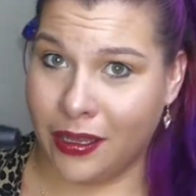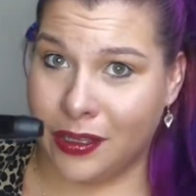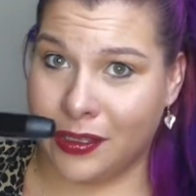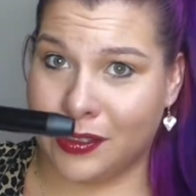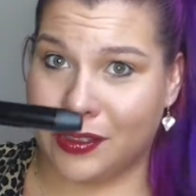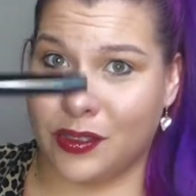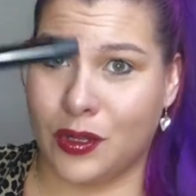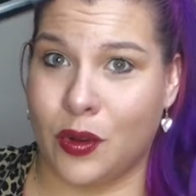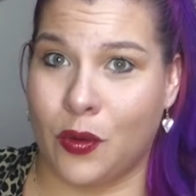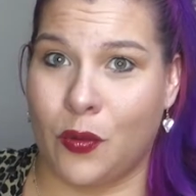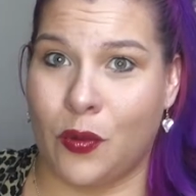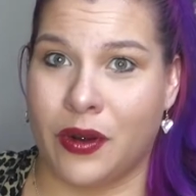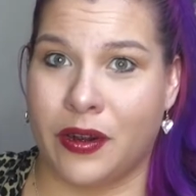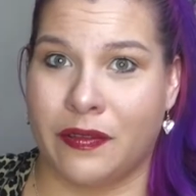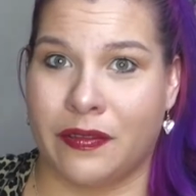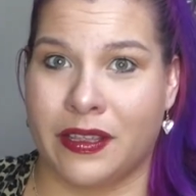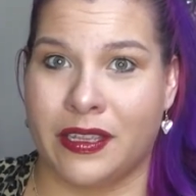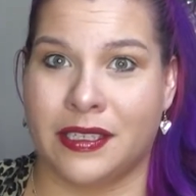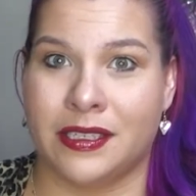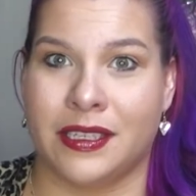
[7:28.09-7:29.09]
so one
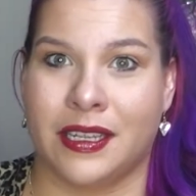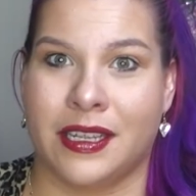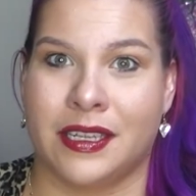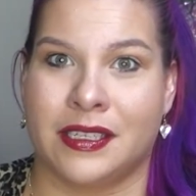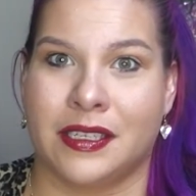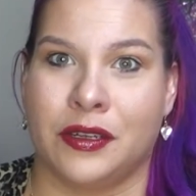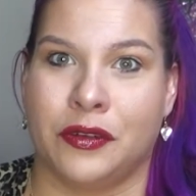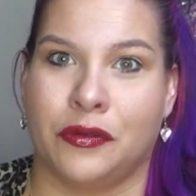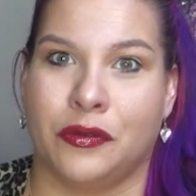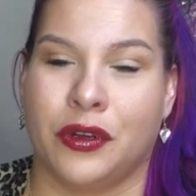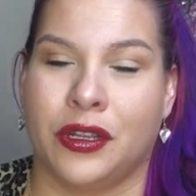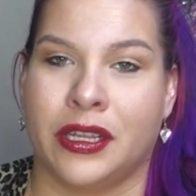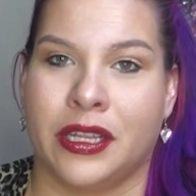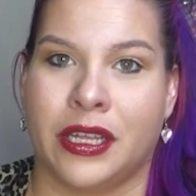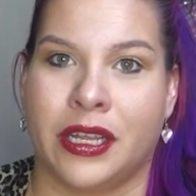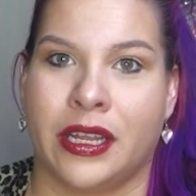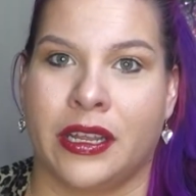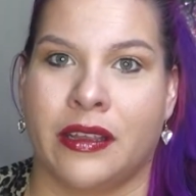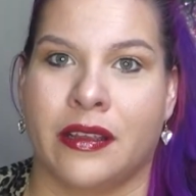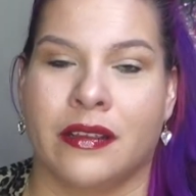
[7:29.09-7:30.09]
of these isn't
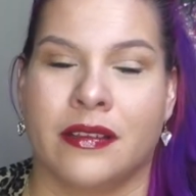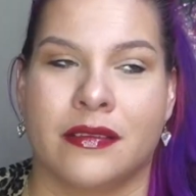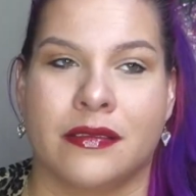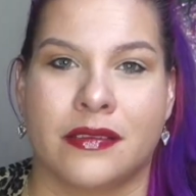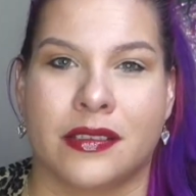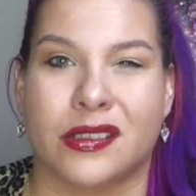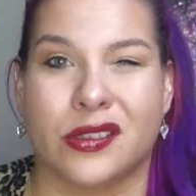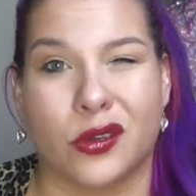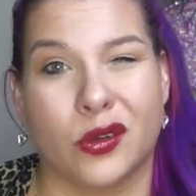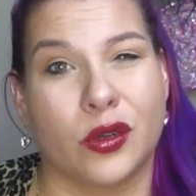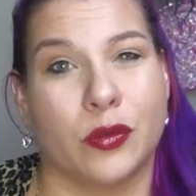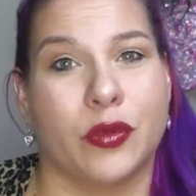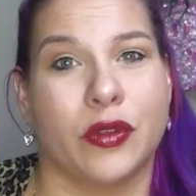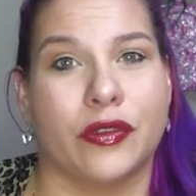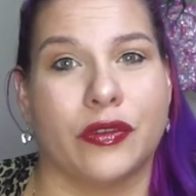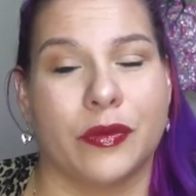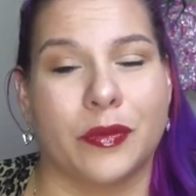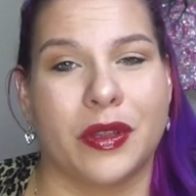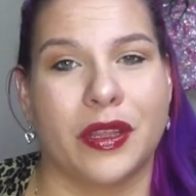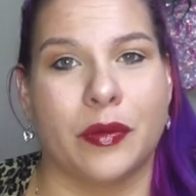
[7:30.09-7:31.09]
really suitable
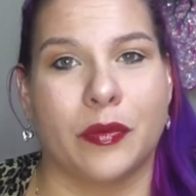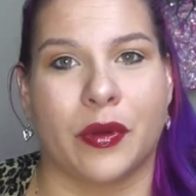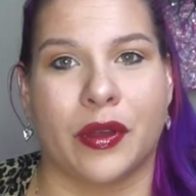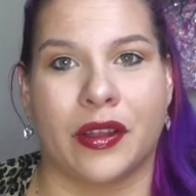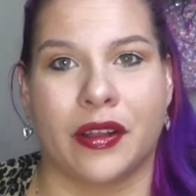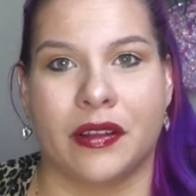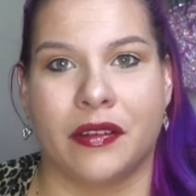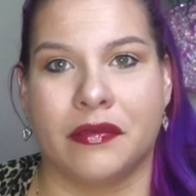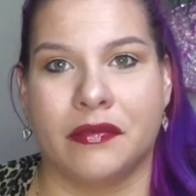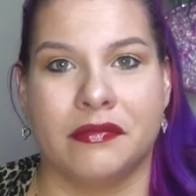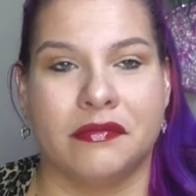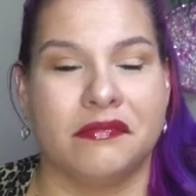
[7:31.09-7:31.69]
for me, but